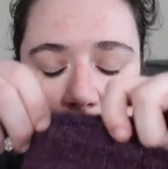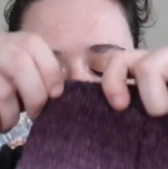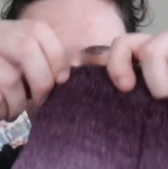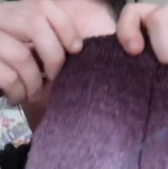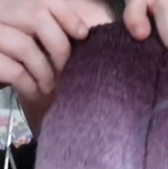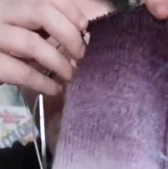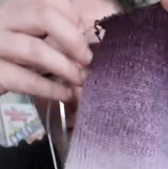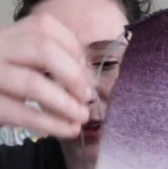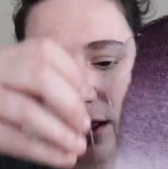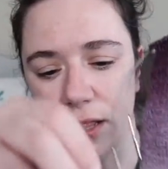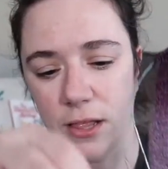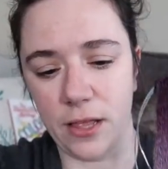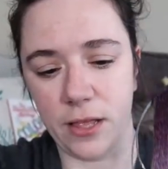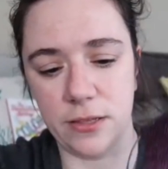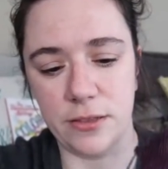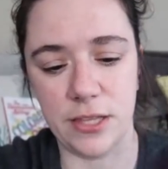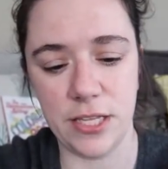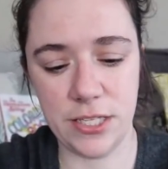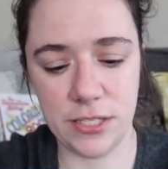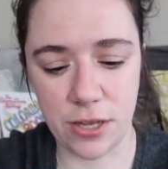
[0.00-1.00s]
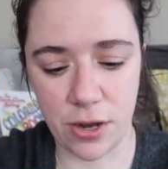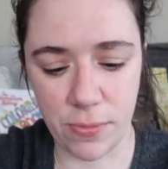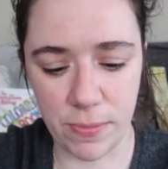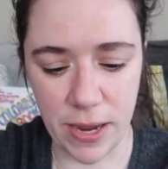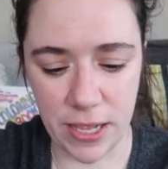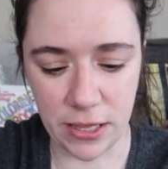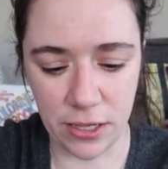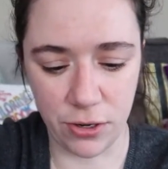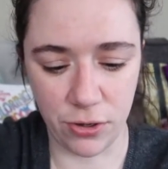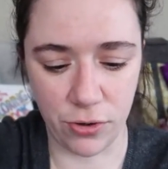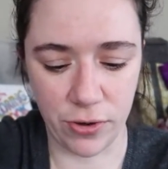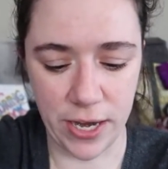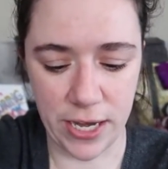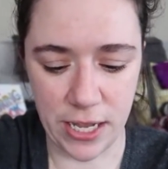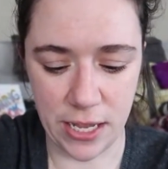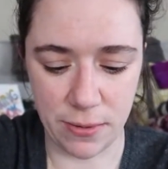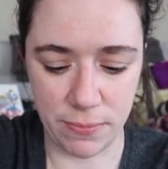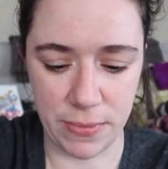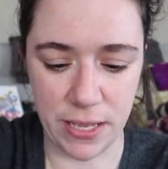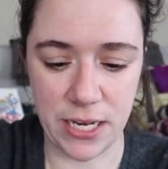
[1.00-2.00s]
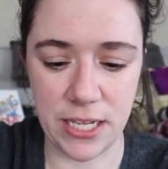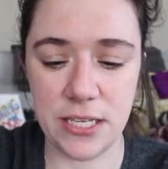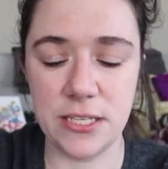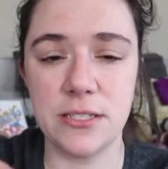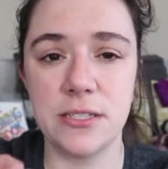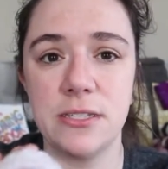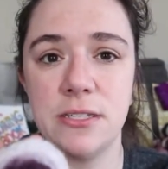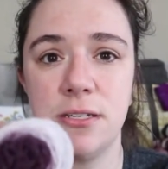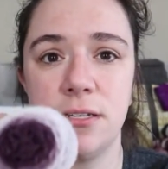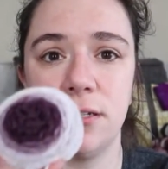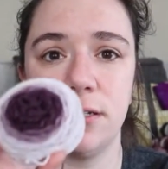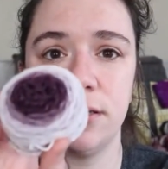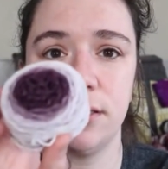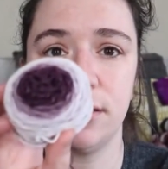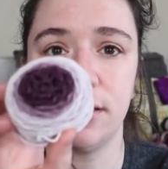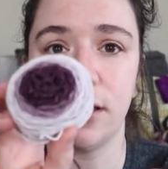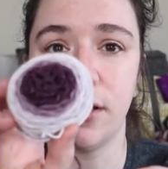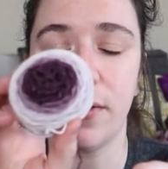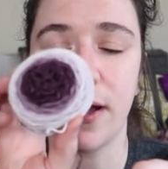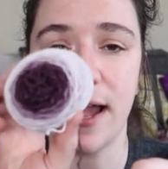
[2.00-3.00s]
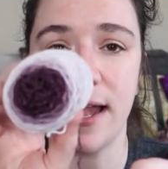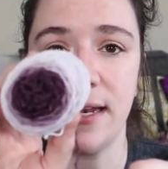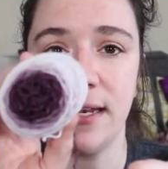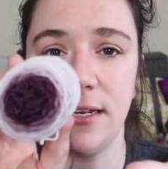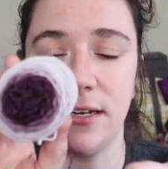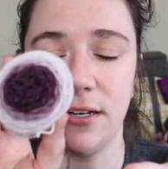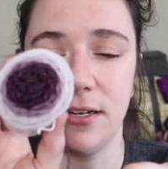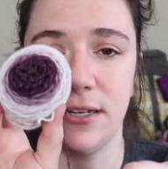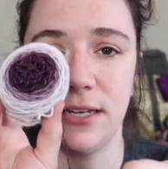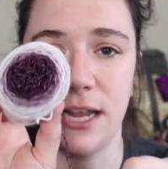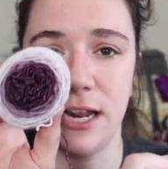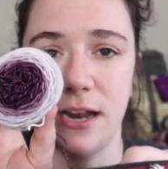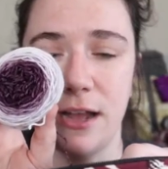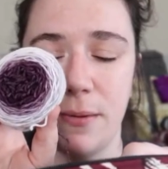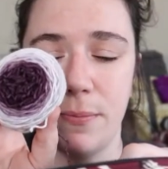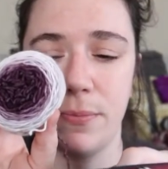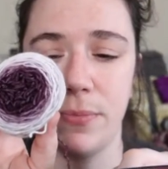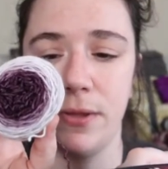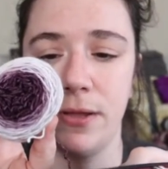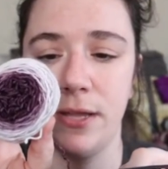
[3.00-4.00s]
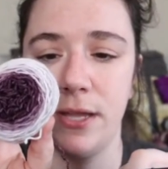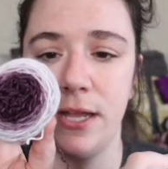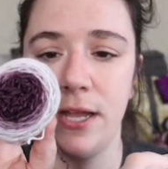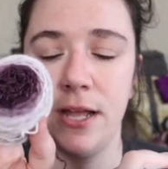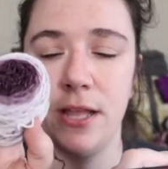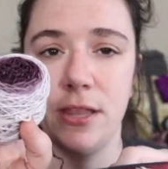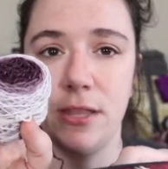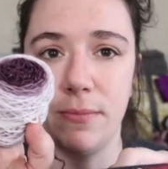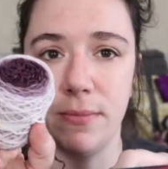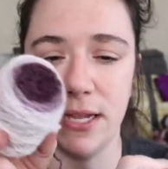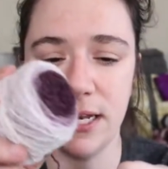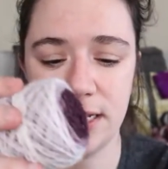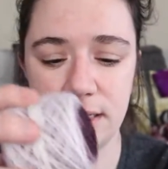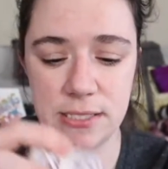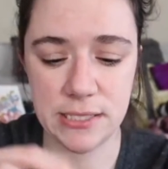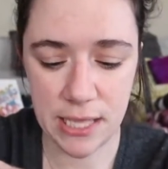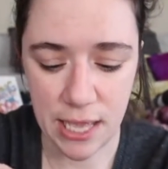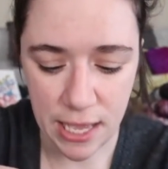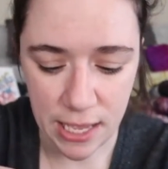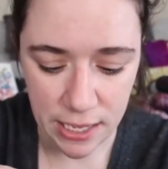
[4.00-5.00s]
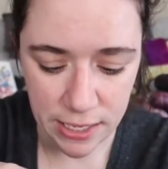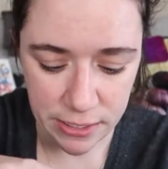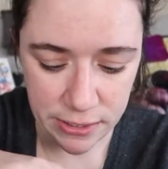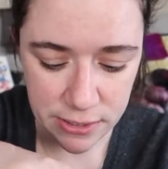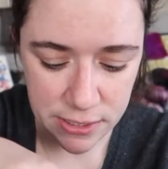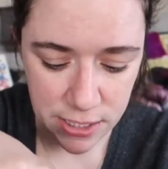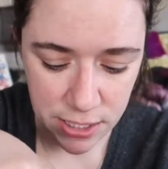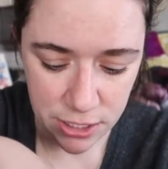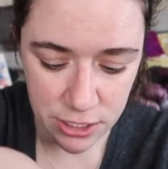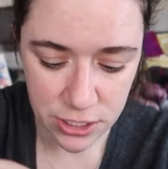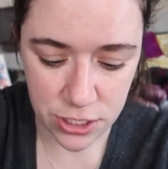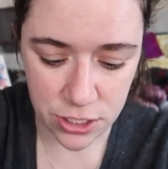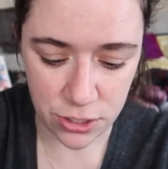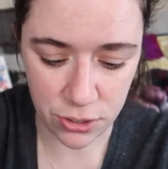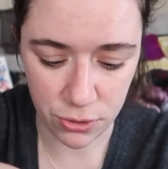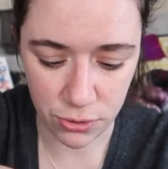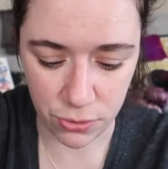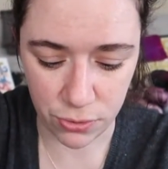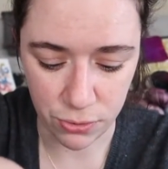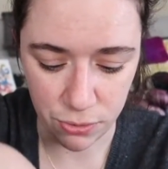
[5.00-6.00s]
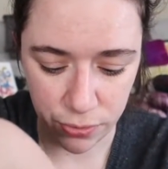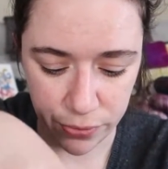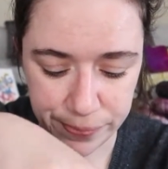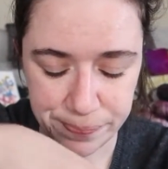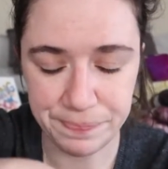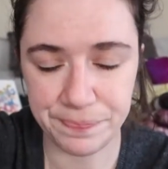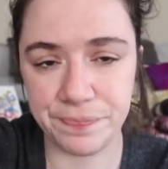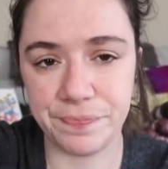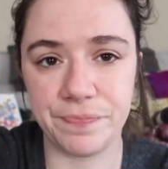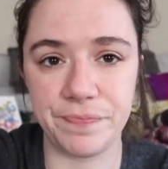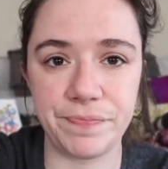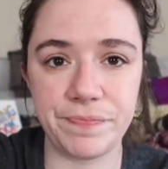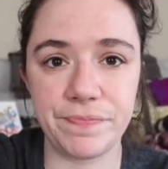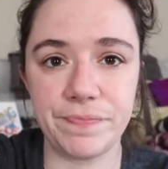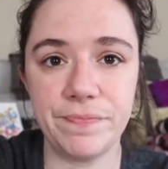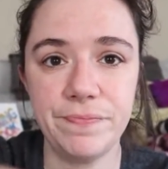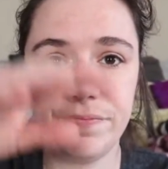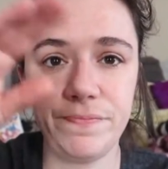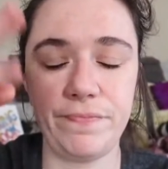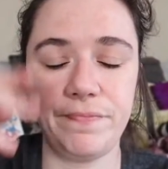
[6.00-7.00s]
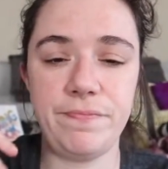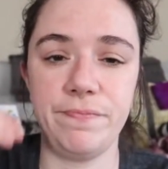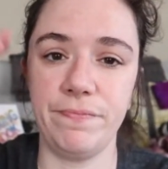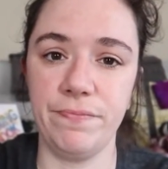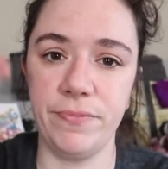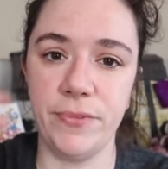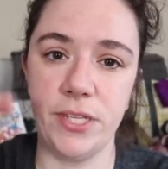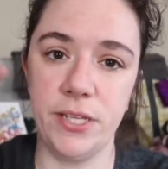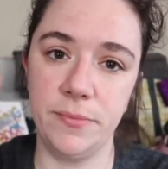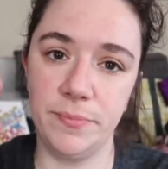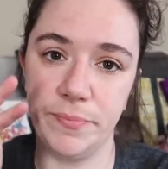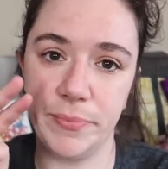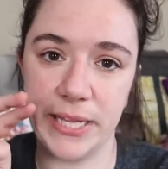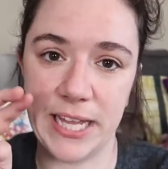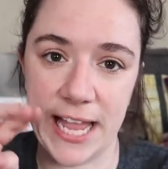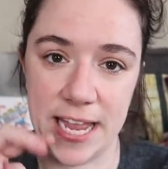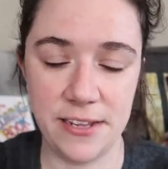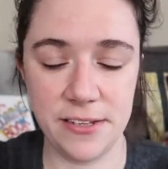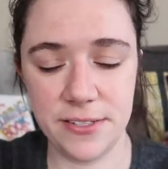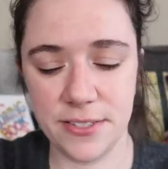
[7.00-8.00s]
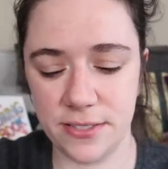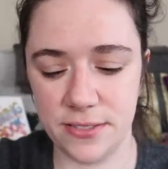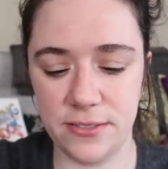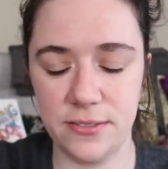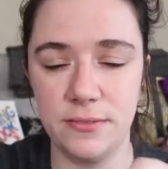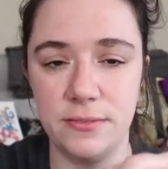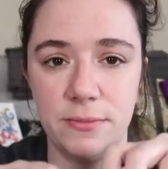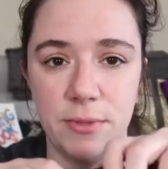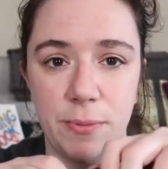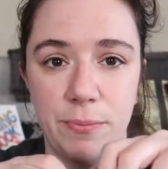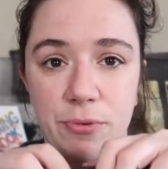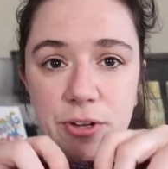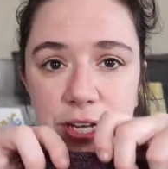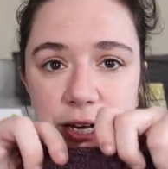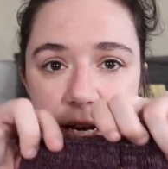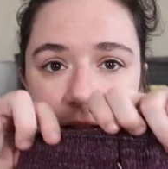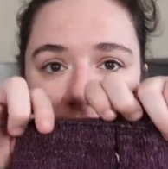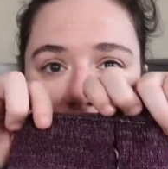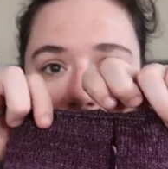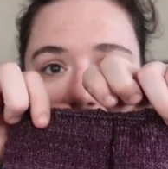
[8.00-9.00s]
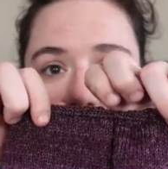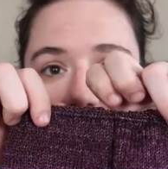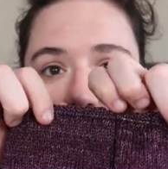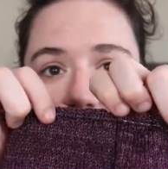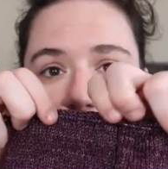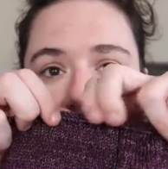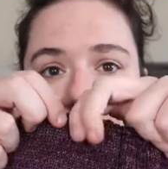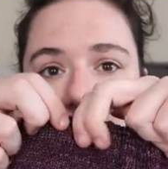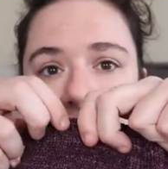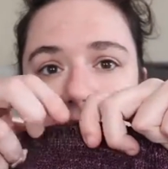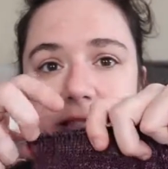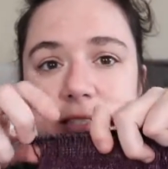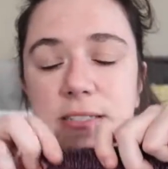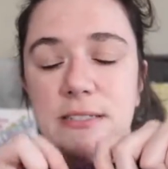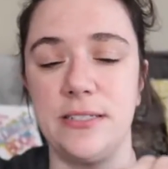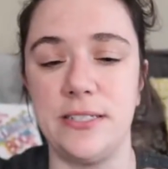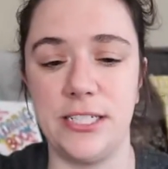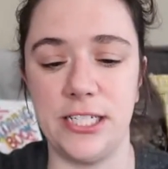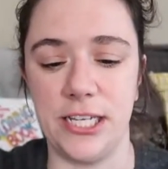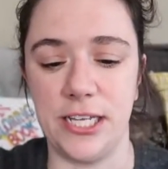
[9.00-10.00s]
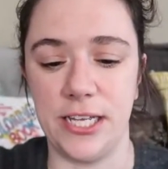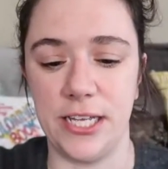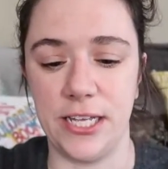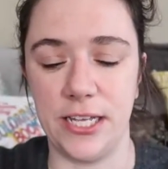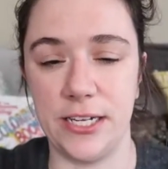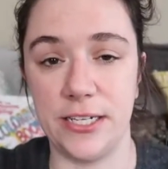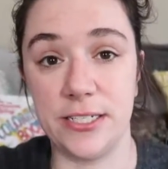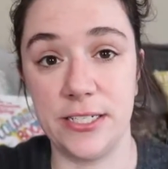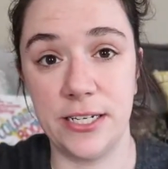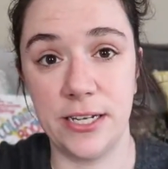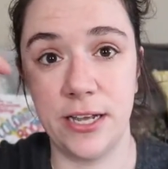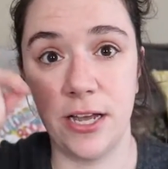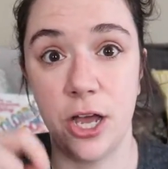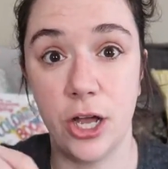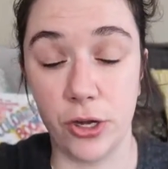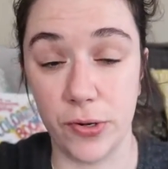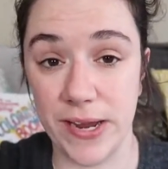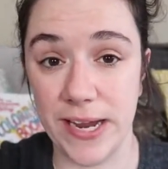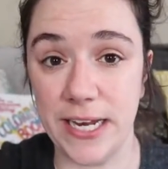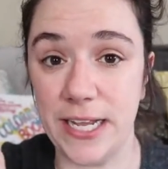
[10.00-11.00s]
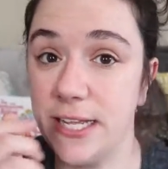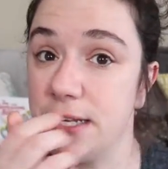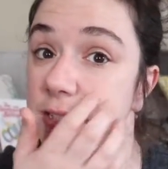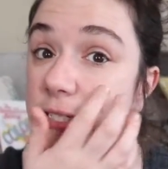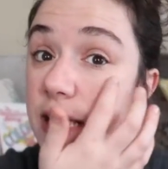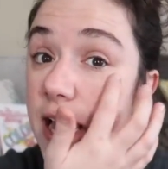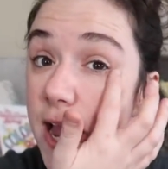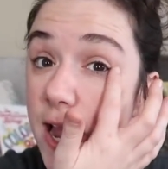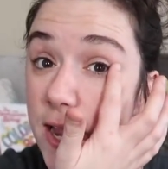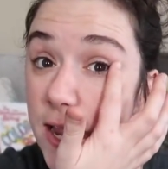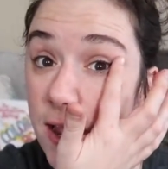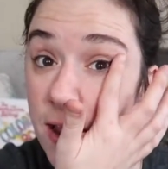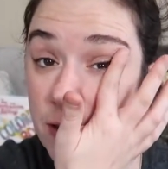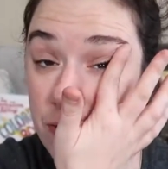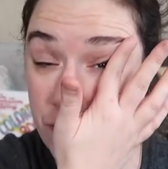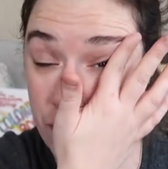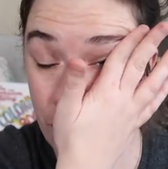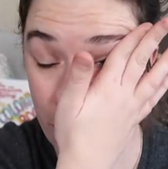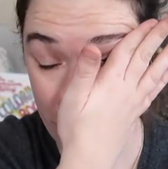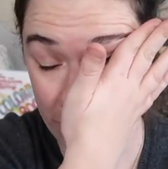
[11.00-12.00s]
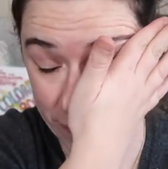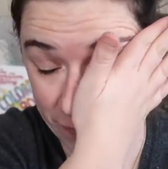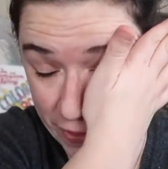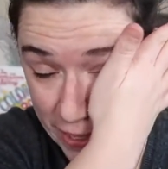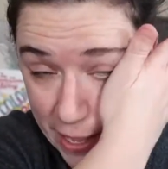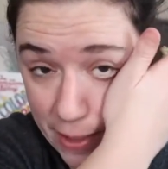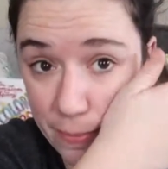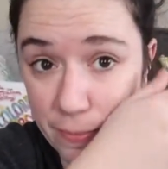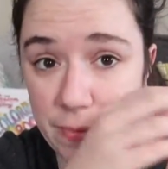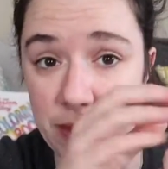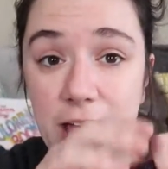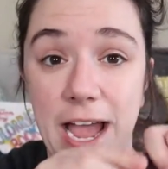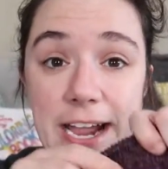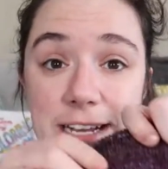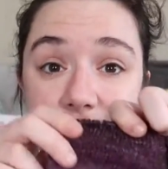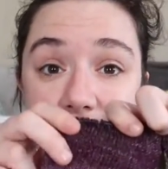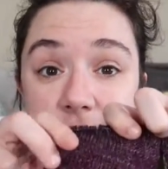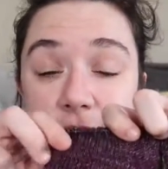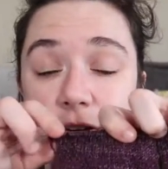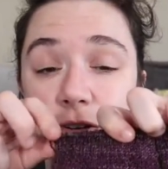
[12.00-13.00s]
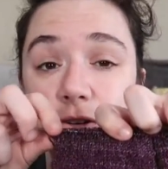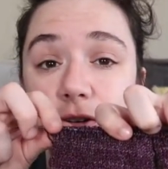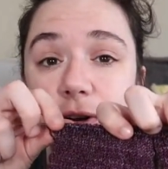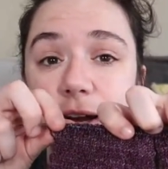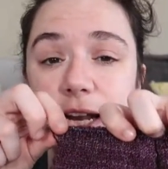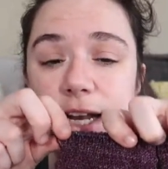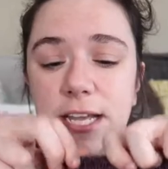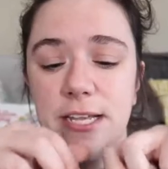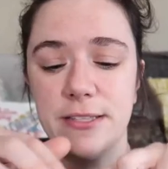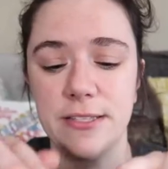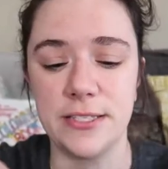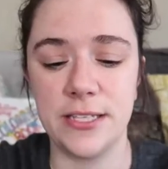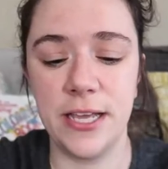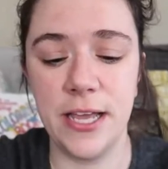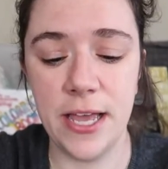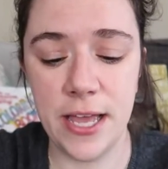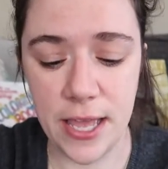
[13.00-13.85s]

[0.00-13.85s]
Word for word: Uh, these are my little gradient minis. So I knit up the mini skeins into blanks. The pre-knit blanks, did a gradient dye on four of them, identical gradients.